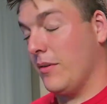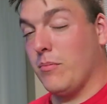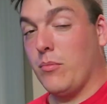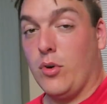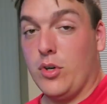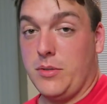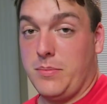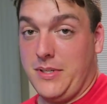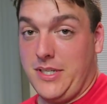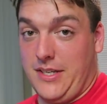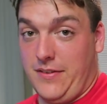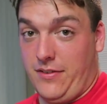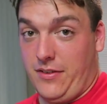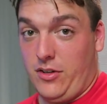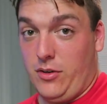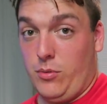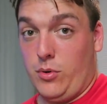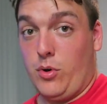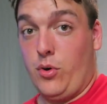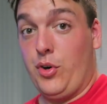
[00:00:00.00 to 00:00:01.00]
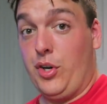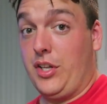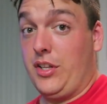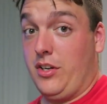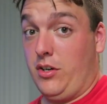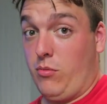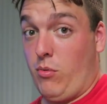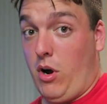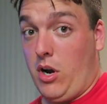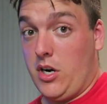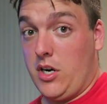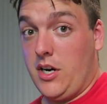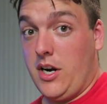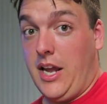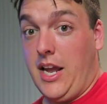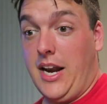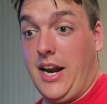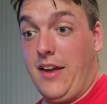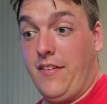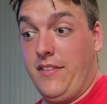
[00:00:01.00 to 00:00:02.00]
More specifically, we're going to Clearwater,
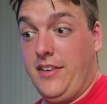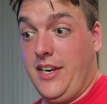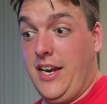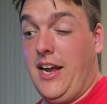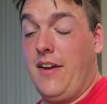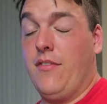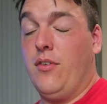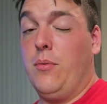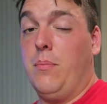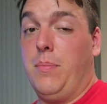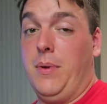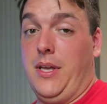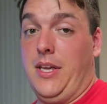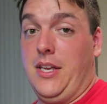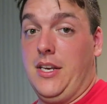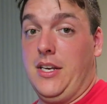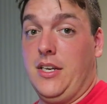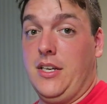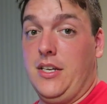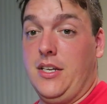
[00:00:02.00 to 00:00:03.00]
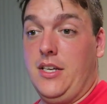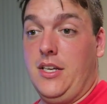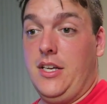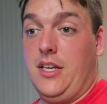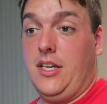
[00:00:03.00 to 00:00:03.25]
and I've never been